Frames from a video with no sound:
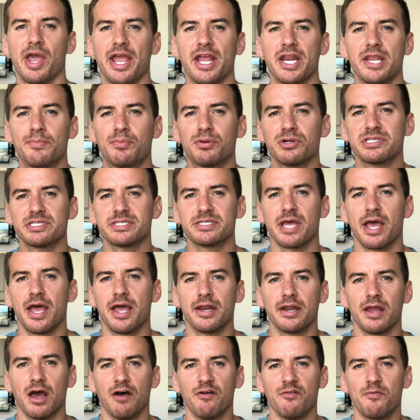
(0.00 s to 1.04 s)
eighty
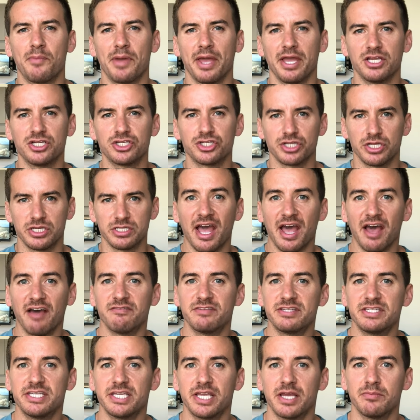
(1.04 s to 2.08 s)
percent of patients
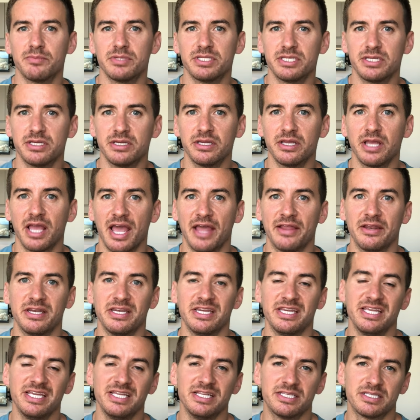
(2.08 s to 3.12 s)
have T M D
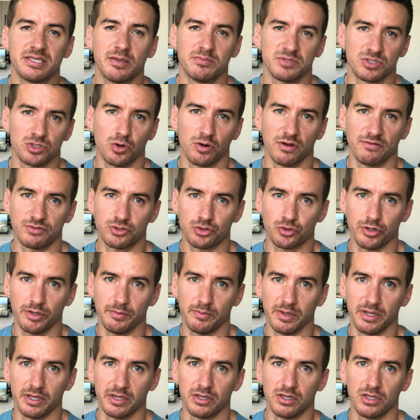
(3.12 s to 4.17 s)
and need some sort of
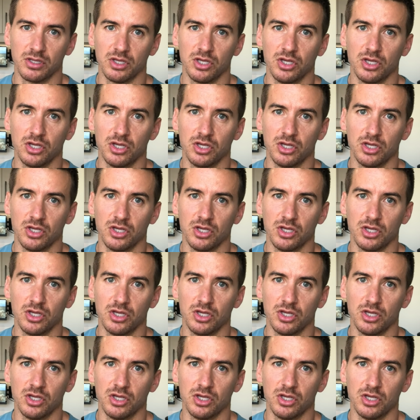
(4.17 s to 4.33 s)
treatment.